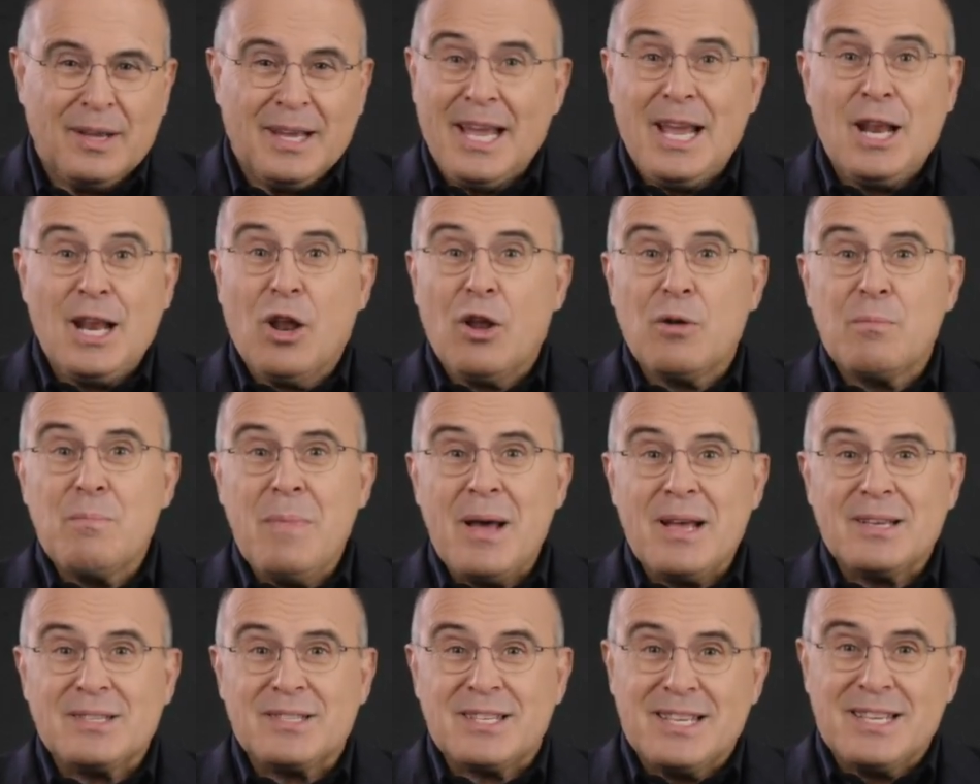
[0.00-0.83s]
Elon
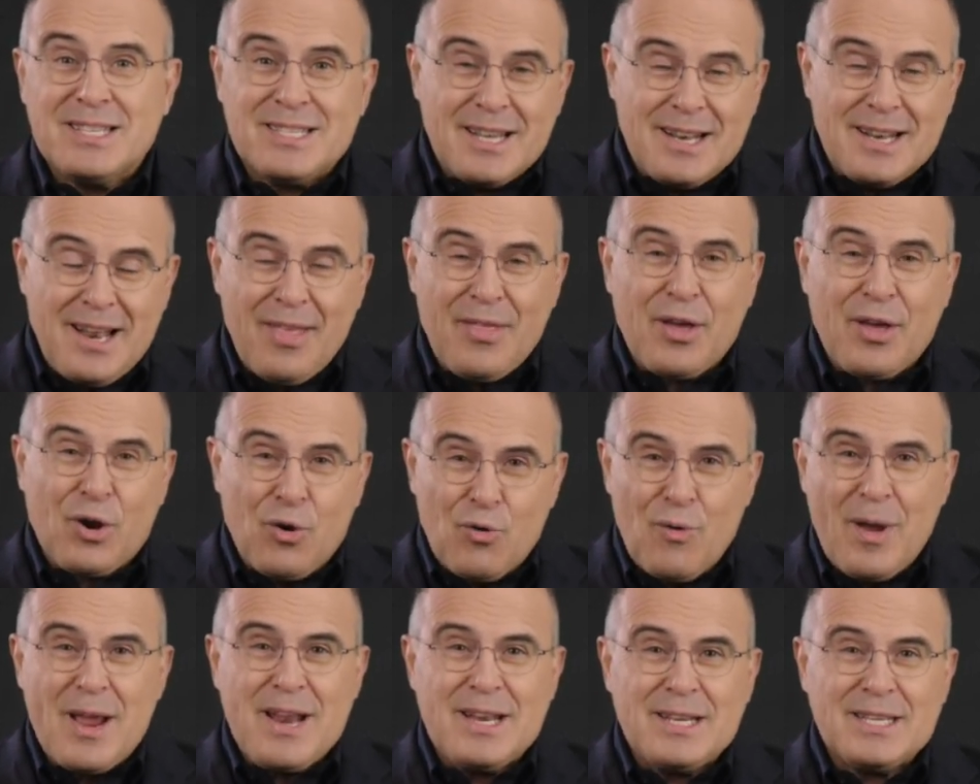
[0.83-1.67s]
Musk is another
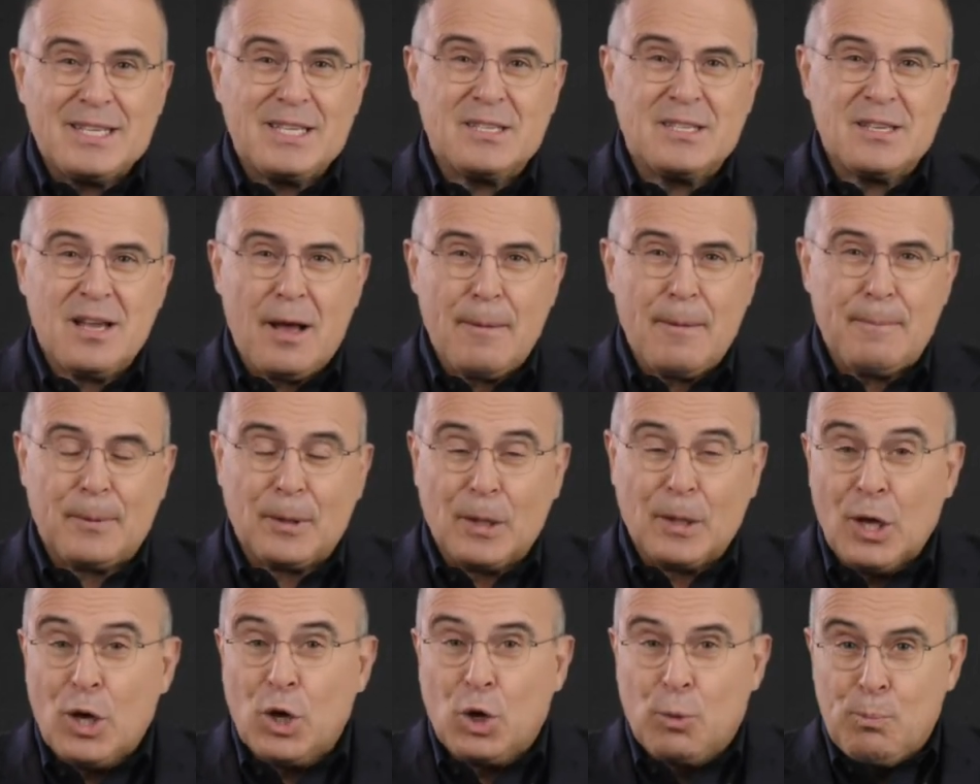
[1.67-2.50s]
great
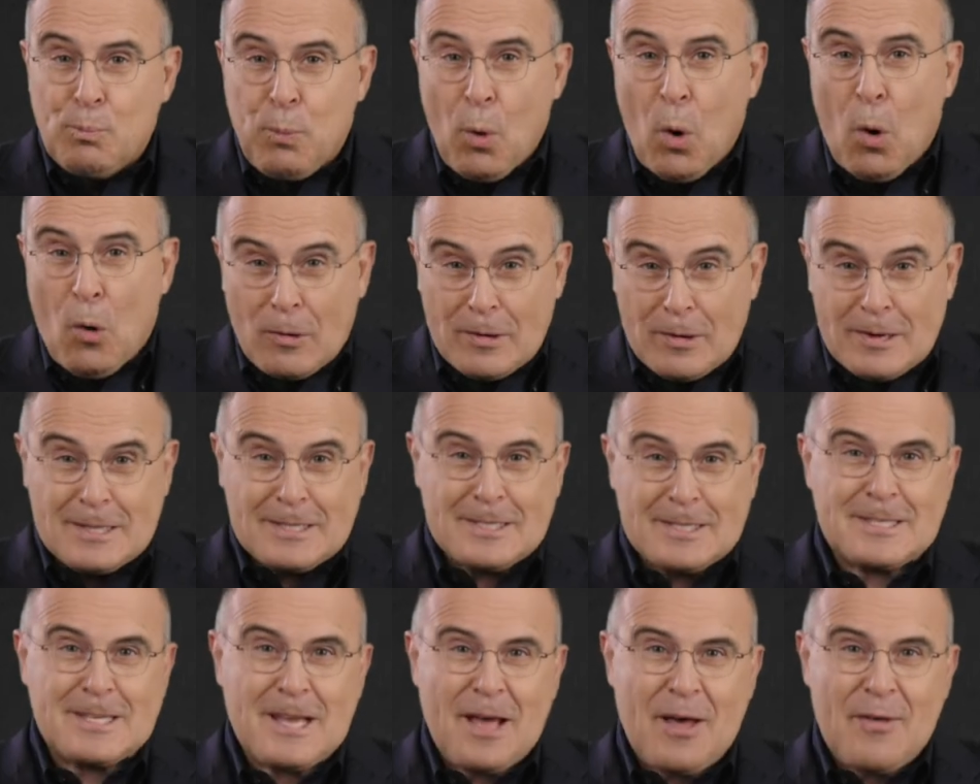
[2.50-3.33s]
example. Born
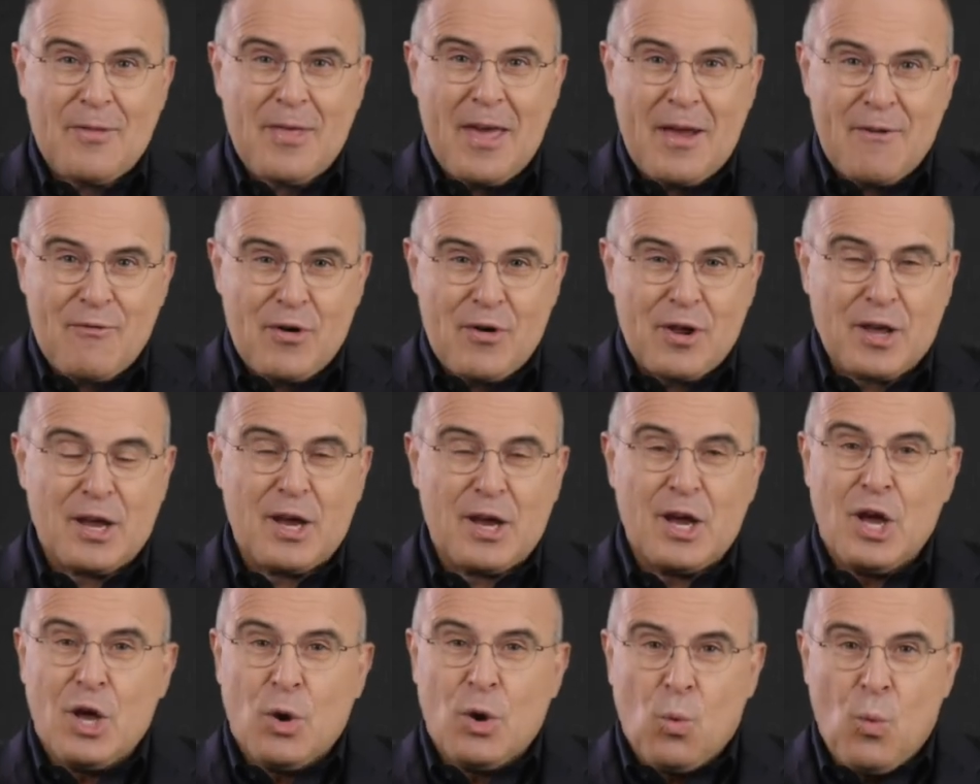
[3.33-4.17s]
in South
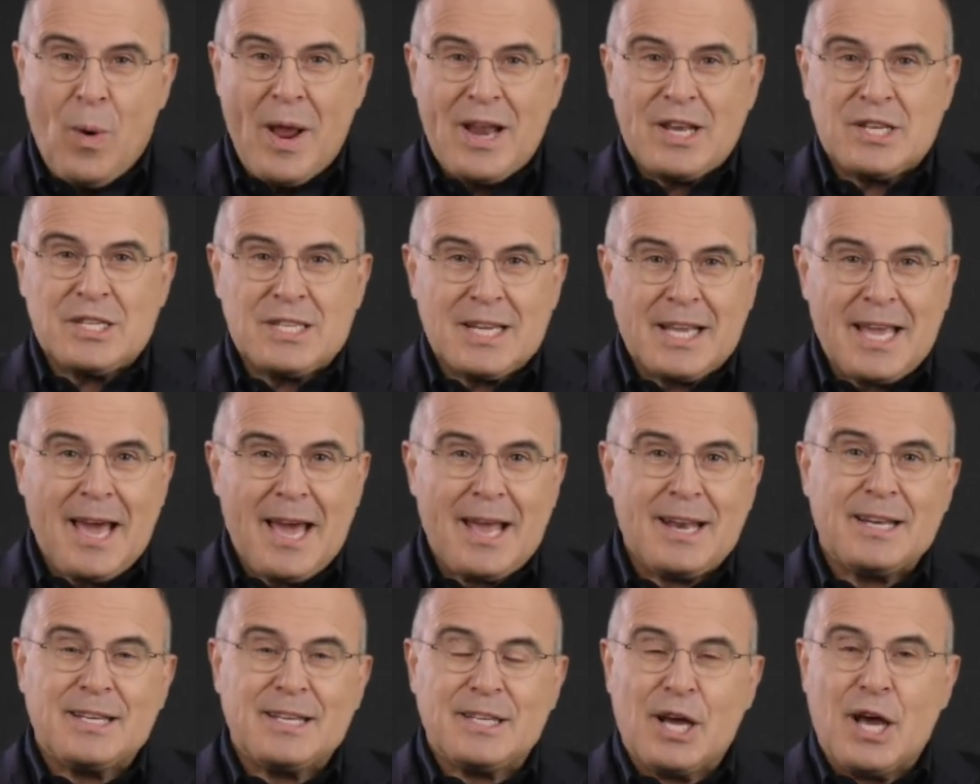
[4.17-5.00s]
Africa, went to
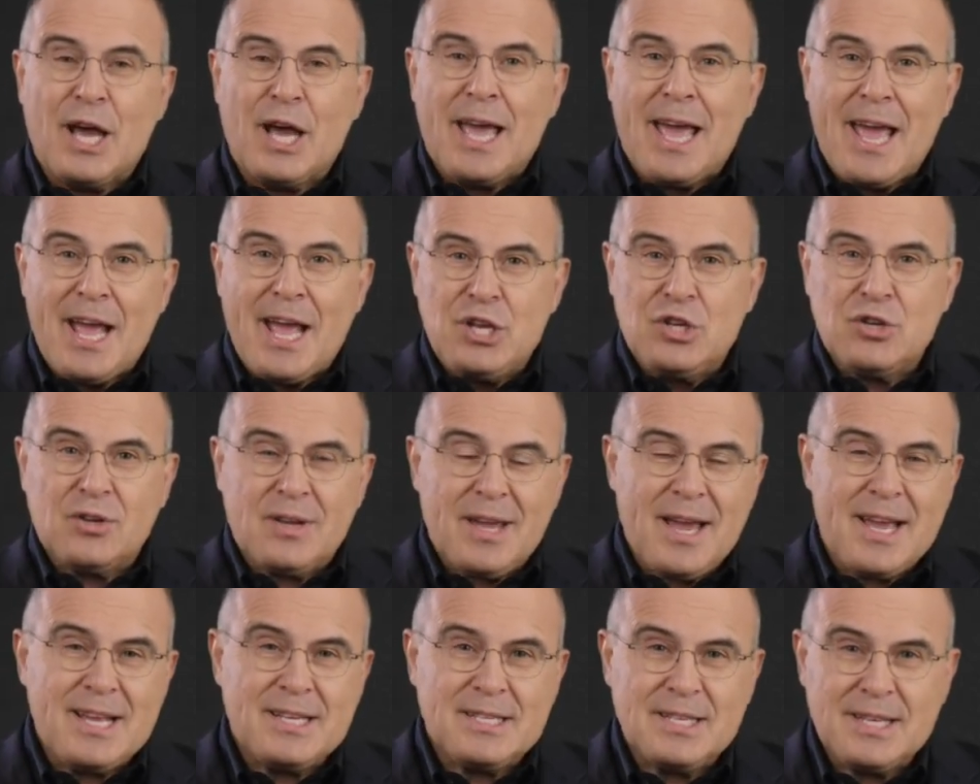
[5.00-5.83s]
Canada,
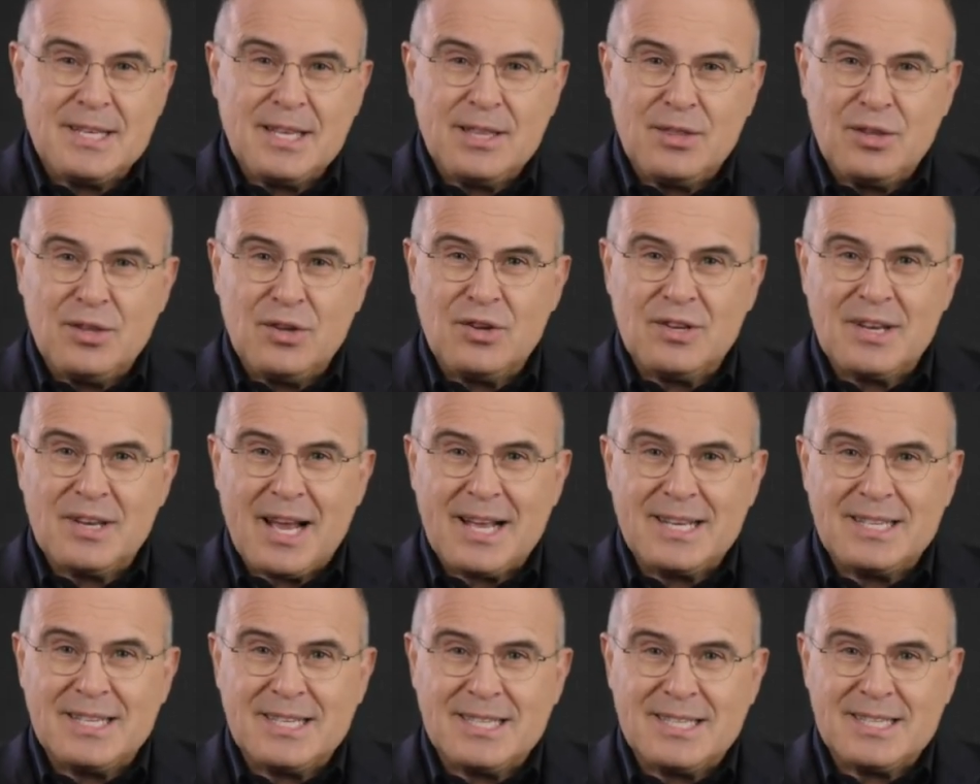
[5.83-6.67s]
educated in the
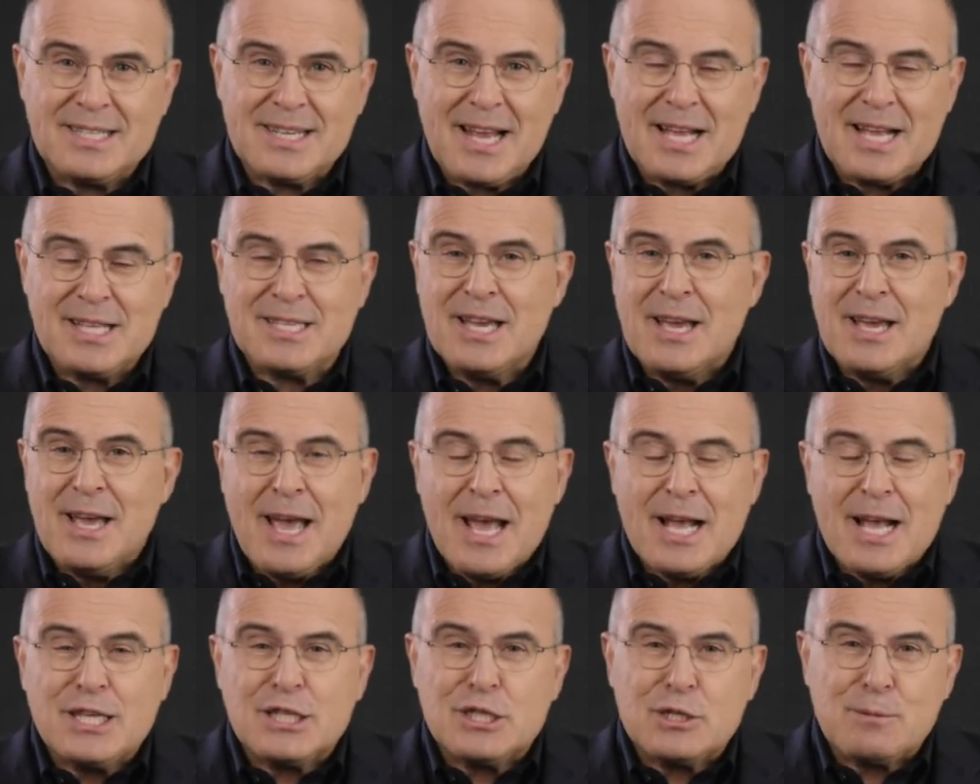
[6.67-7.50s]
United States,
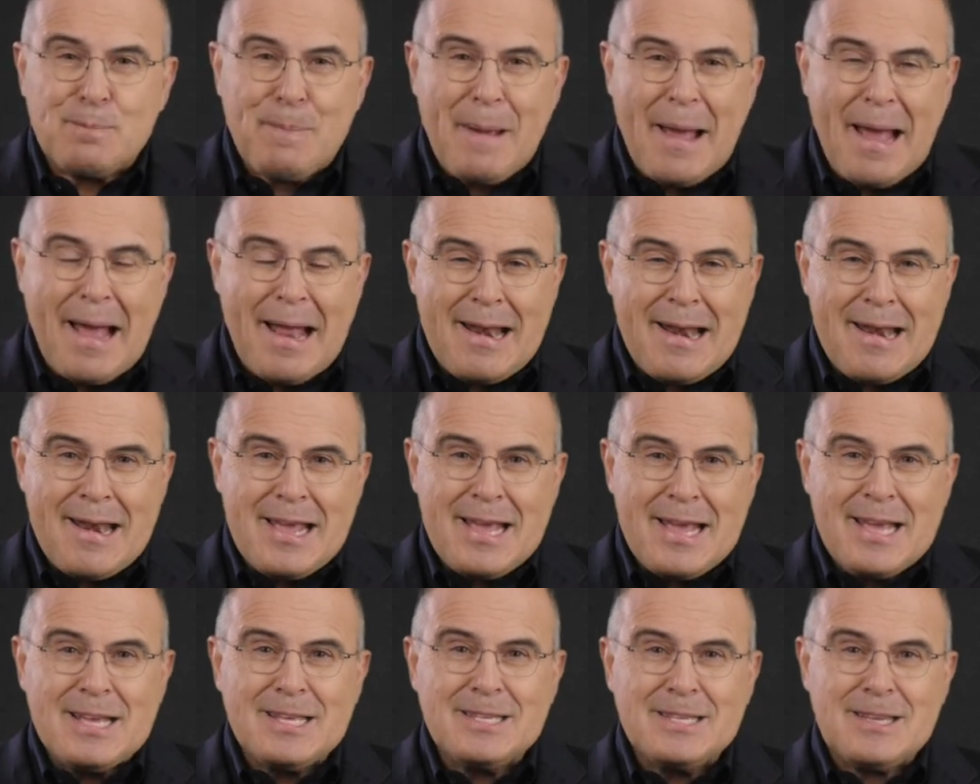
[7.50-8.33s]

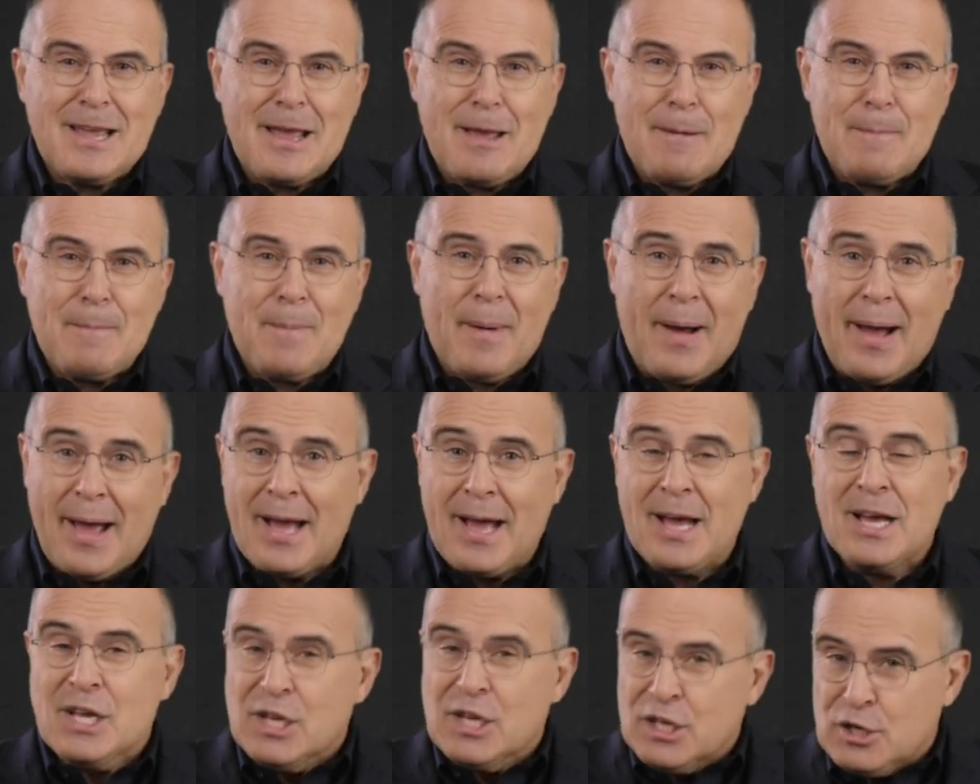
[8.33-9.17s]
expanding his
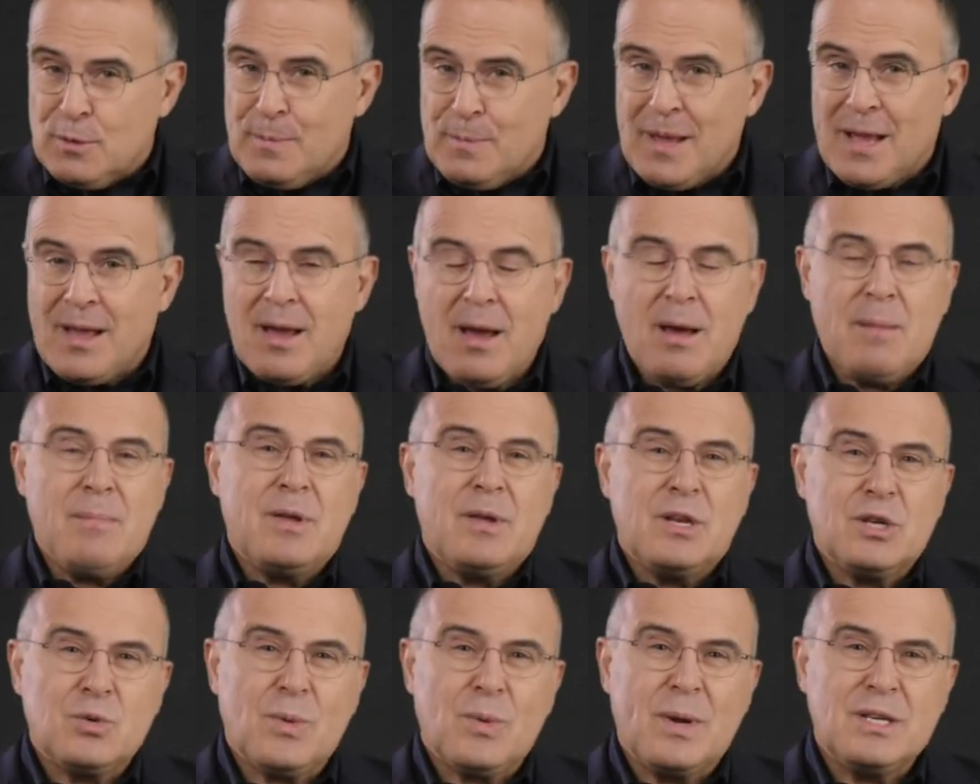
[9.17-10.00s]
empire to become
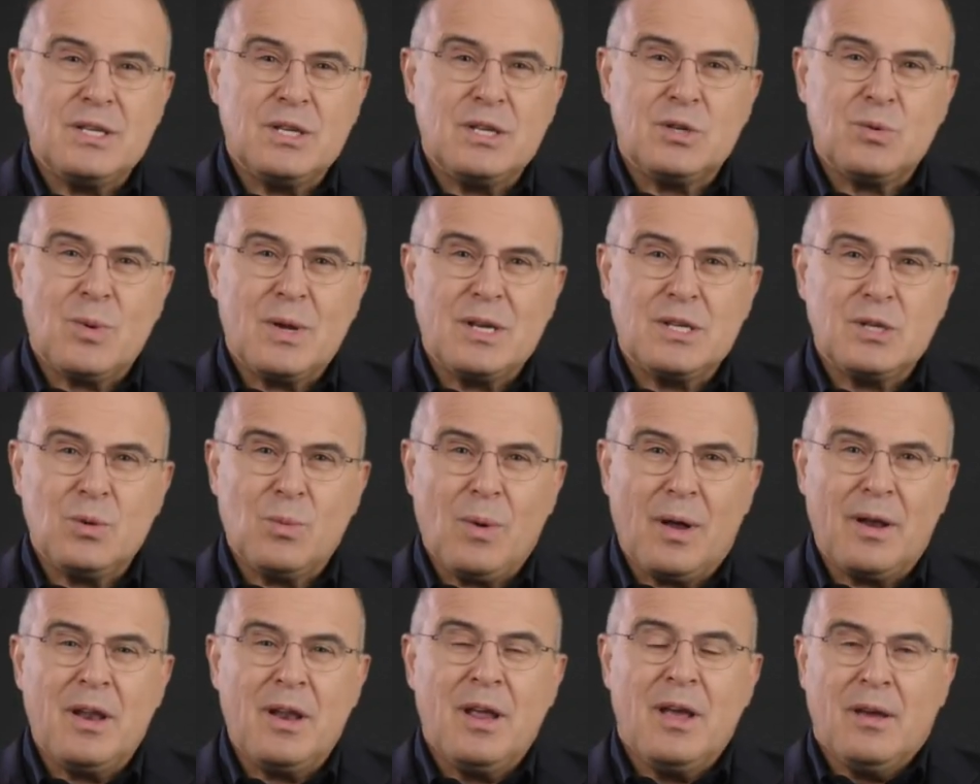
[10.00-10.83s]
in
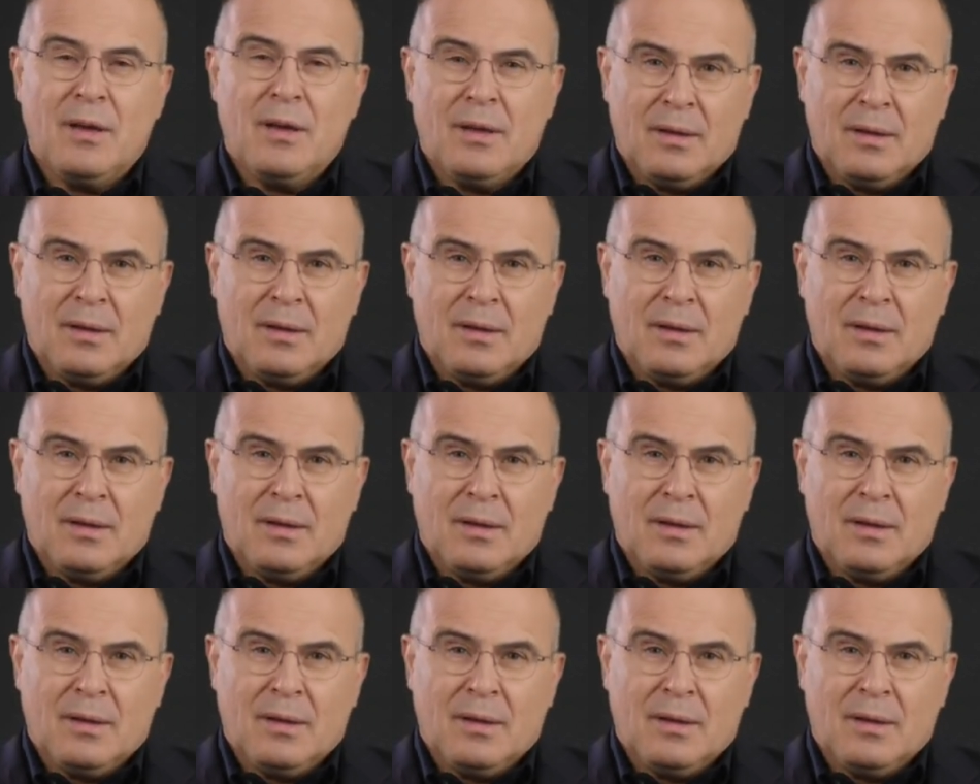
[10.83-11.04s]
2021